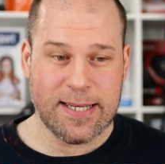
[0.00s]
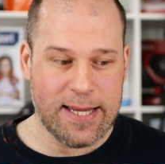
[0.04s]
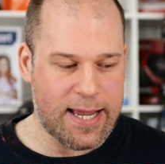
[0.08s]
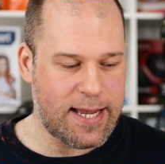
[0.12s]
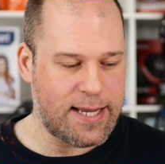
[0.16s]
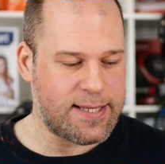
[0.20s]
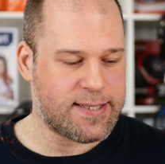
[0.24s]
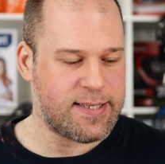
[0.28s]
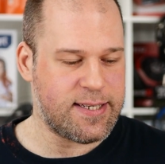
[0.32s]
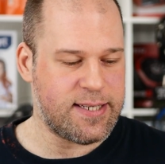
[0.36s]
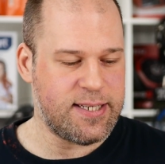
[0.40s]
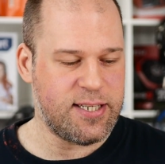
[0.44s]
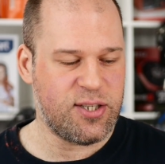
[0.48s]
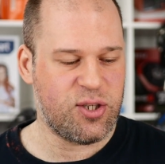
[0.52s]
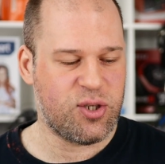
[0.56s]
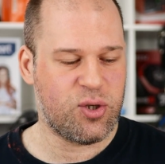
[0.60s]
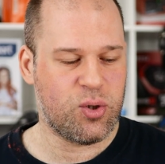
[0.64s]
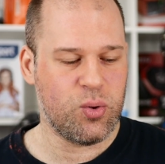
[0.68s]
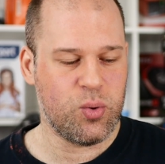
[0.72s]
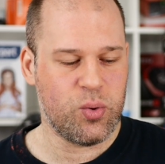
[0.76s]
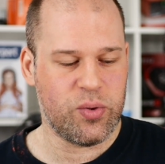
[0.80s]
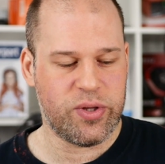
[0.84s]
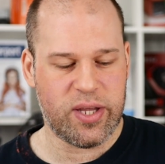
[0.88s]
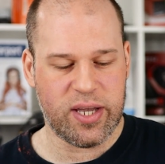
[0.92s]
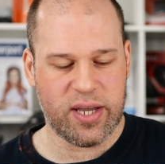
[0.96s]
get
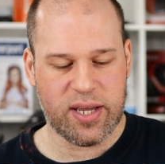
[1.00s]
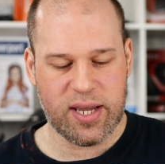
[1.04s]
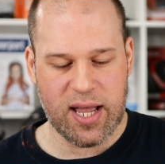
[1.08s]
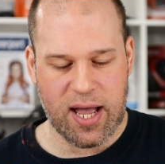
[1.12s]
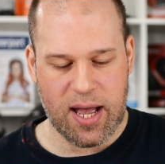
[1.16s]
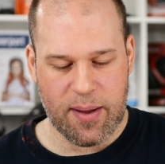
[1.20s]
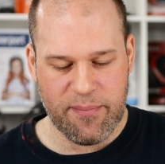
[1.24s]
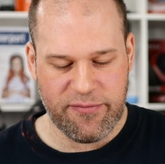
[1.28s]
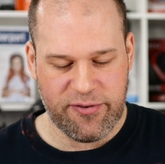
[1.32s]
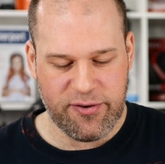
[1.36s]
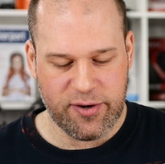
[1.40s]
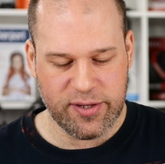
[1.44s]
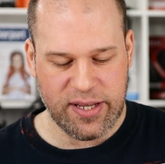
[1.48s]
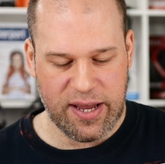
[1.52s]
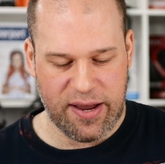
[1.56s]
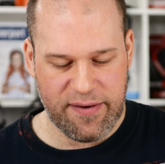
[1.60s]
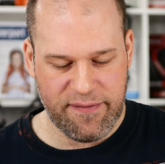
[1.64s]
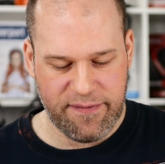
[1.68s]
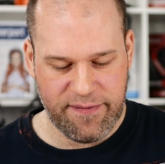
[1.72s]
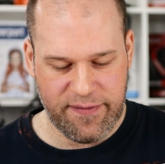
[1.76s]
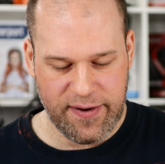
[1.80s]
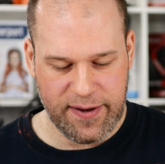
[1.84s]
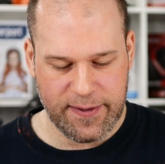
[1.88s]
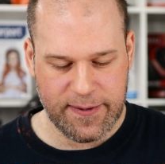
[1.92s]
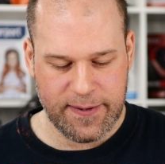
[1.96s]
into the comfort and
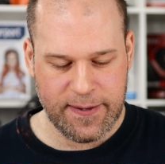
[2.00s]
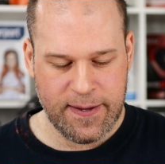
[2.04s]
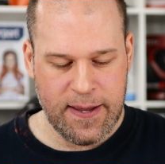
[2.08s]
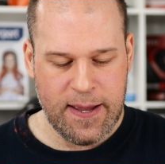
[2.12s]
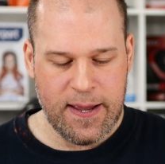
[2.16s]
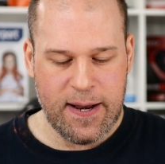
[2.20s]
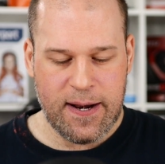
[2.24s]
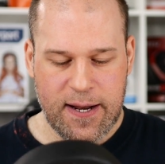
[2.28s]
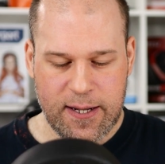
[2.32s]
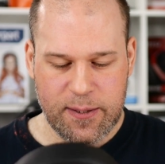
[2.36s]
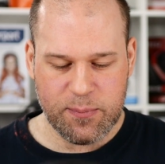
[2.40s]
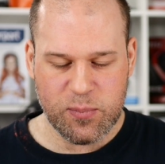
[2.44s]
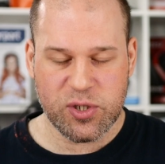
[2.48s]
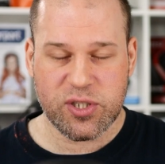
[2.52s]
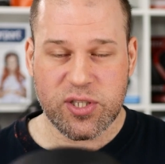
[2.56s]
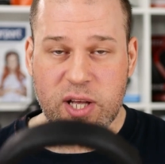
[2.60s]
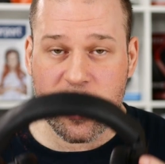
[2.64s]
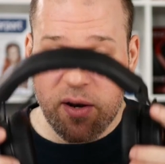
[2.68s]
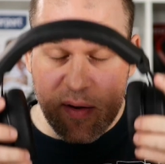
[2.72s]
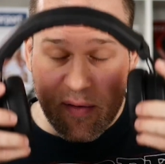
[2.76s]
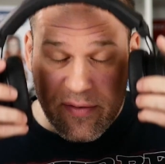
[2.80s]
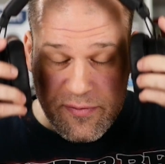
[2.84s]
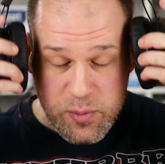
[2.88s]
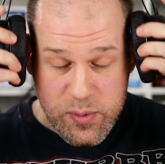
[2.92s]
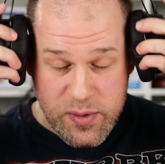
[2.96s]
fit. Let me
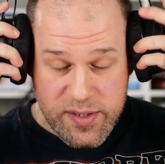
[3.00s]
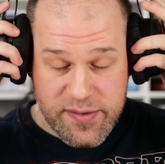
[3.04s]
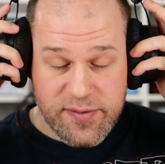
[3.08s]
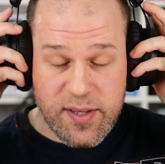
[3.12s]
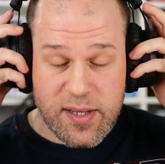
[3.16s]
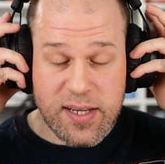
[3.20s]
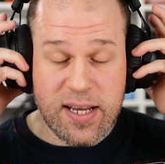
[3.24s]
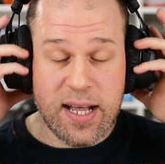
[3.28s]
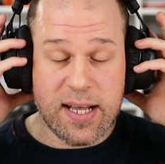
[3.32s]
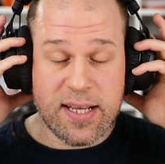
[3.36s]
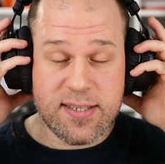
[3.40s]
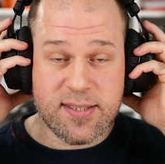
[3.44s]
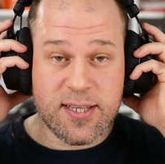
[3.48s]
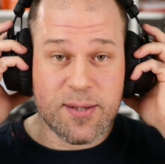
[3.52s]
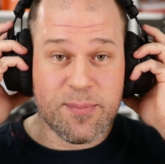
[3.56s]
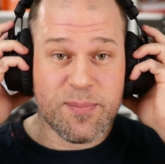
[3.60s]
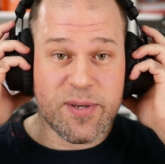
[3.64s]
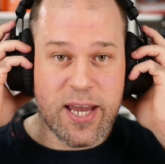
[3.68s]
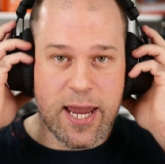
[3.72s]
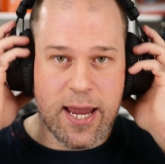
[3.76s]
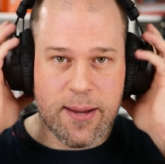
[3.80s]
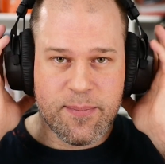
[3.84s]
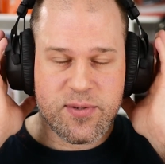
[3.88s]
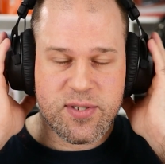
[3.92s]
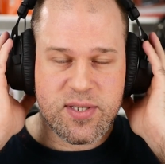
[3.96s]
start off with the custom
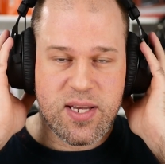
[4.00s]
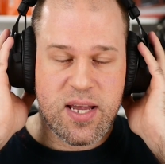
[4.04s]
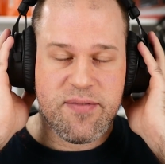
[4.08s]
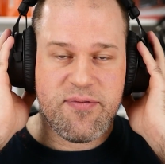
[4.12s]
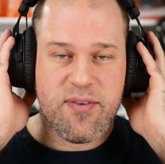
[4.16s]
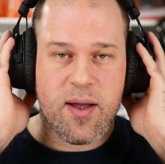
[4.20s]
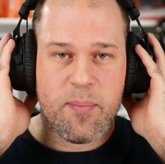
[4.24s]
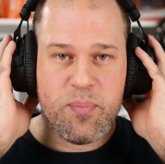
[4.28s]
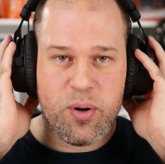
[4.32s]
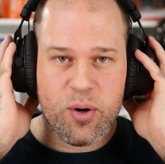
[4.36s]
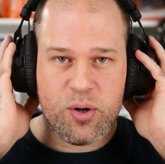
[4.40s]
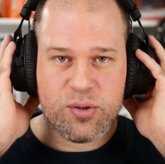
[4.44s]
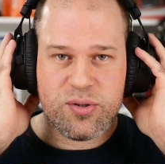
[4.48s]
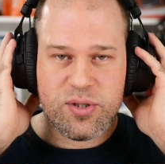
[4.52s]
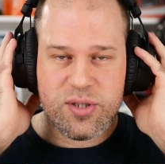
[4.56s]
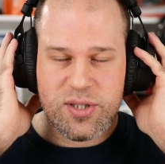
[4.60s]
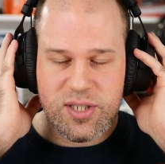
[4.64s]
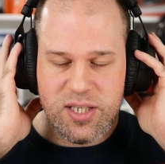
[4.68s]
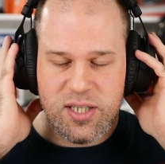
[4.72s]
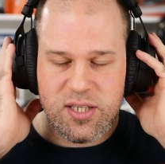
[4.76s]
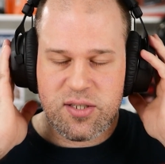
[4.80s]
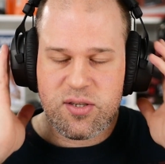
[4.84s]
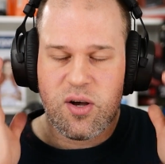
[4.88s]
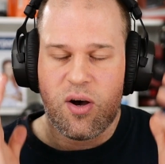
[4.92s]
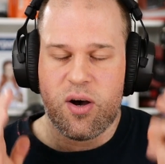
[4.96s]
games. If I put
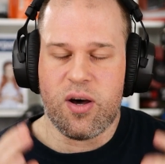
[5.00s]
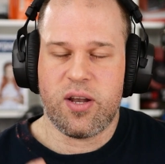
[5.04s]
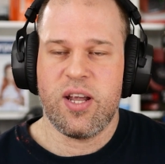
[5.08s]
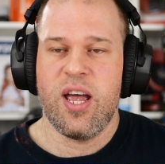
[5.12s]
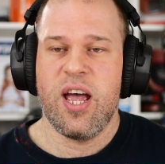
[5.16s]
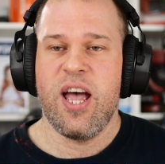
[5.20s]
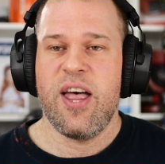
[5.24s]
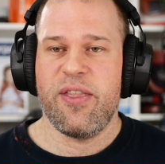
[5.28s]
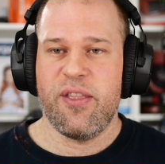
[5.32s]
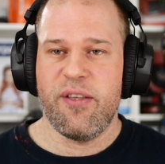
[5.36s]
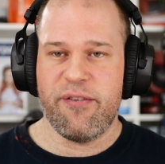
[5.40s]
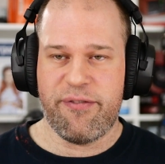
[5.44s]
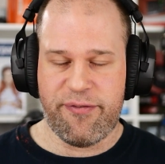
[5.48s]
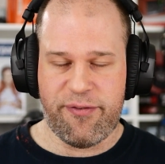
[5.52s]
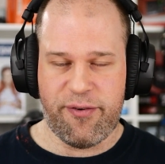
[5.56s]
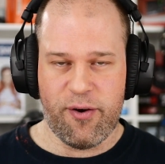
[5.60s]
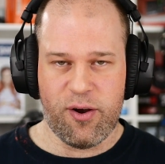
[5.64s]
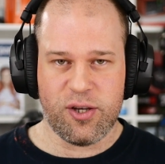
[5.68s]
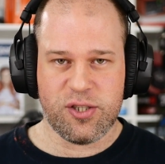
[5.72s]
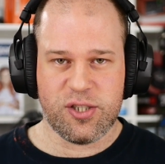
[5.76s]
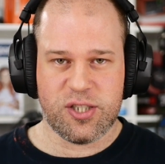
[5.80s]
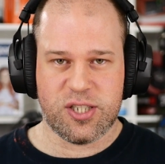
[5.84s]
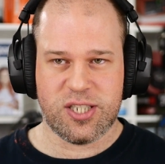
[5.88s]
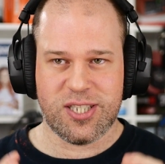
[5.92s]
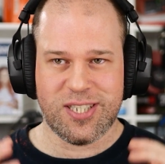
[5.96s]
these on, the
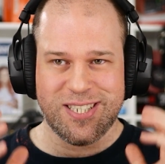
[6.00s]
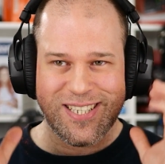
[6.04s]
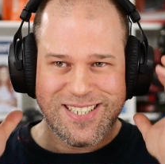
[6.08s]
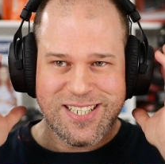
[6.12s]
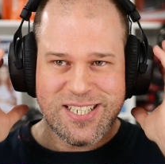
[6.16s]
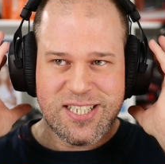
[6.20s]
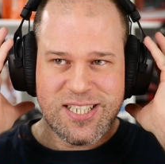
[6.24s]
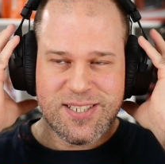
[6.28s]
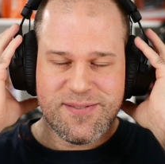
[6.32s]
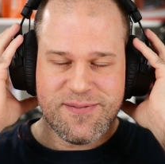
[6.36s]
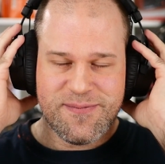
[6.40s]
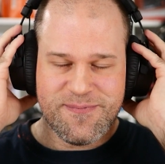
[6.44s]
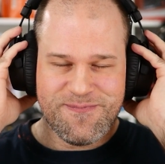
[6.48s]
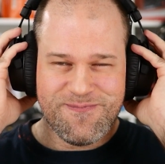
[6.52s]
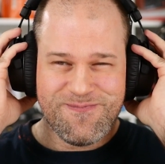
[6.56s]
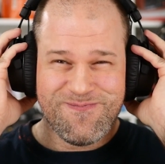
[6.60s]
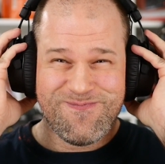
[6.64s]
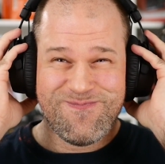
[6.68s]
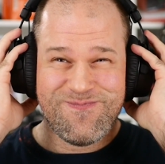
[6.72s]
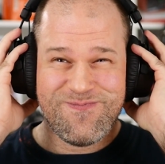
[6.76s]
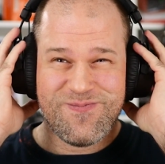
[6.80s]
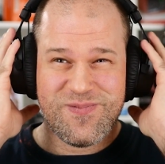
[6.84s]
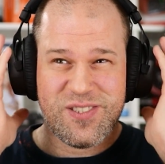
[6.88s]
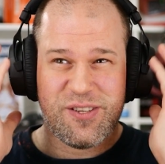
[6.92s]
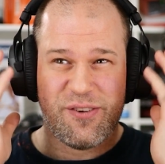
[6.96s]
first
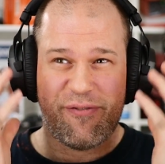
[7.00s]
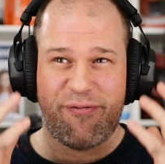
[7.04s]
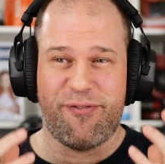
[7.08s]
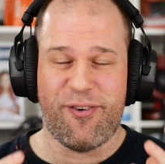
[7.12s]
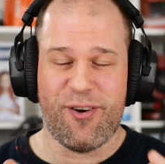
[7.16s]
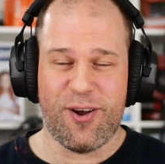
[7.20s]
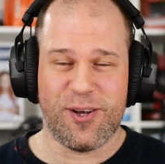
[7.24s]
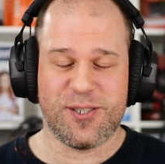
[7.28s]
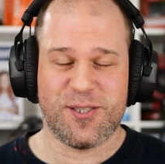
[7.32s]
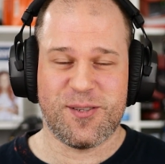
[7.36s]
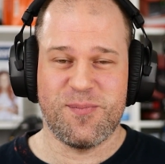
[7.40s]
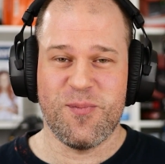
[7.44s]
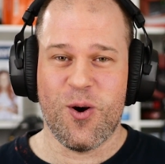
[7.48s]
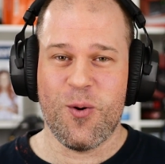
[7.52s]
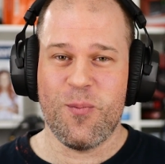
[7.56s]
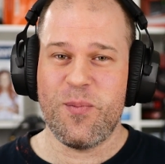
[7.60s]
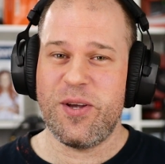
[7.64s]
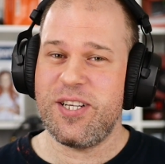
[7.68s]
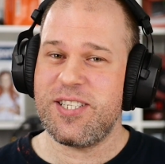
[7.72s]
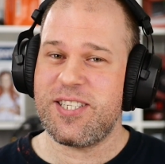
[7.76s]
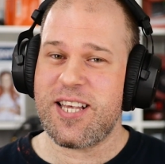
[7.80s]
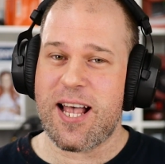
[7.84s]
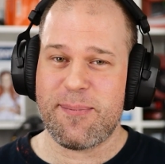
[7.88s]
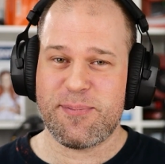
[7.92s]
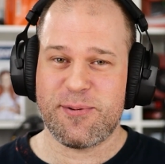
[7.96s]

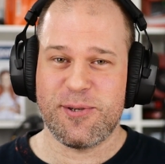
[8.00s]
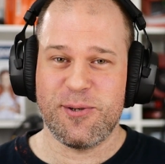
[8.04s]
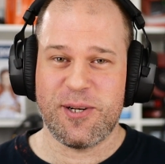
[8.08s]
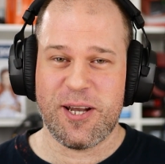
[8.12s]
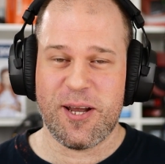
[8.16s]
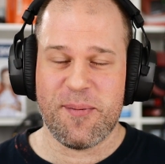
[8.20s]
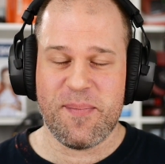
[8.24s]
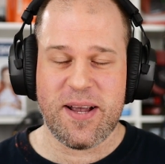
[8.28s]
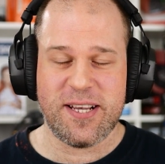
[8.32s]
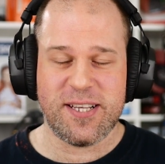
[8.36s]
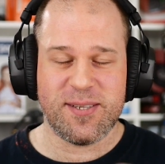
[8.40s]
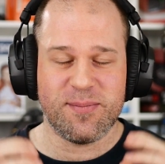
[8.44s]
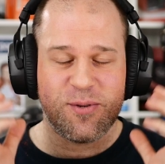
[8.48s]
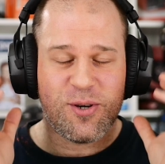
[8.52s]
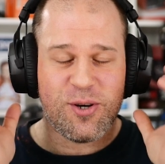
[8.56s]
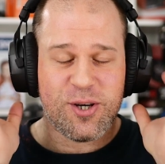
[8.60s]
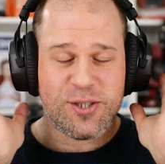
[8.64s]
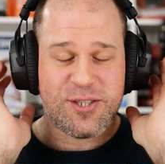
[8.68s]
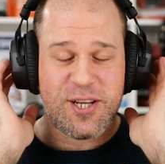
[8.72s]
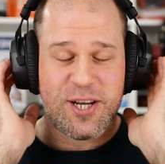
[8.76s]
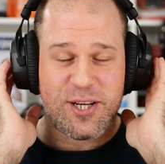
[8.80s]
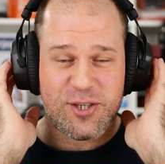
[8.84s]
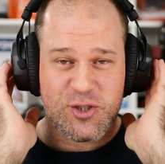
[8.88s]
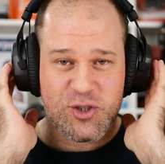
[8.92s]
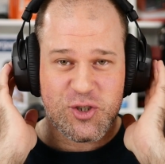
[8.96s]
moment is absolutely amazing
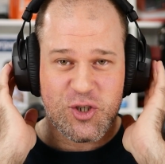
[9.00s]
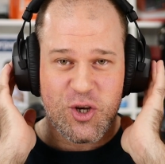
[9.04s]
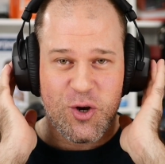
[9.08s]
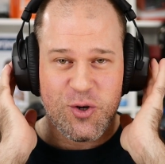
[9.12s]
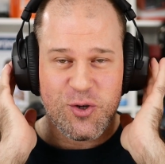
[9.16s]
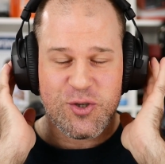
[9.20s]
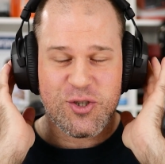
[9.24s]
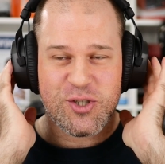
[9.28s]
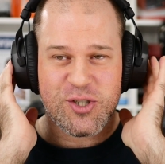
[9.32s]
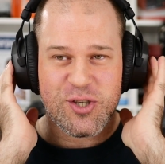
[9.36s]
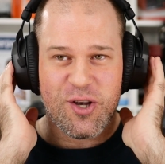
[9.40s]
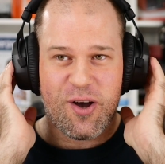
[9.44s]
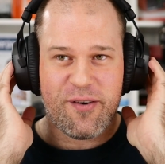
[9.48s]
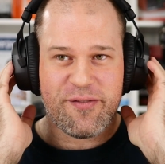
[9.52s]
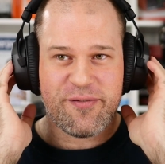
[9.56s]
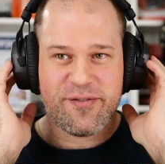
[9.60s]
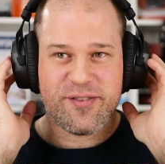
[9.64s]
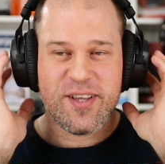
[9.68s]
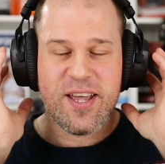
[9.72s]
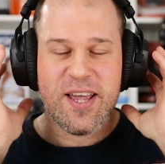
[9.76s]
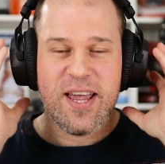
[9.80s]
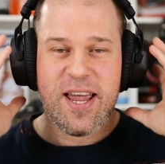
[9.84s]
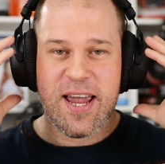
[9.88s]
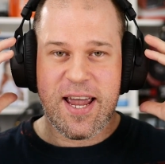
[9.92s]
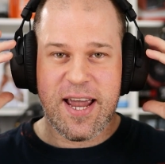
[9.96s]
because they are so
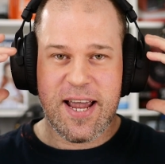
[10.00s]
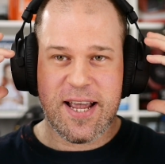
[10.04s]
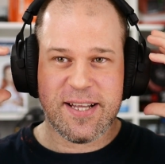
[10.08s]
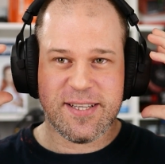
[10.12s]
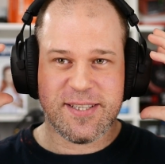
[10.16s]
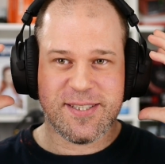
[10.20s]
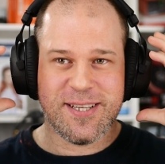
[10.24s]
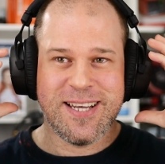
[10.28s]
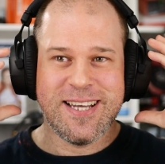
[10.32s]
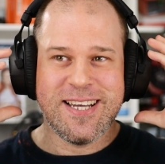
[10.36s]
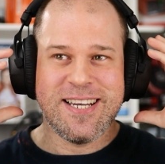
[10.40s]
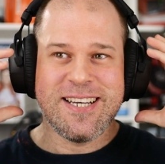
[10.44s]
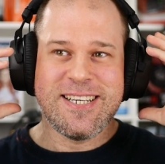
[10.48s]
soft, and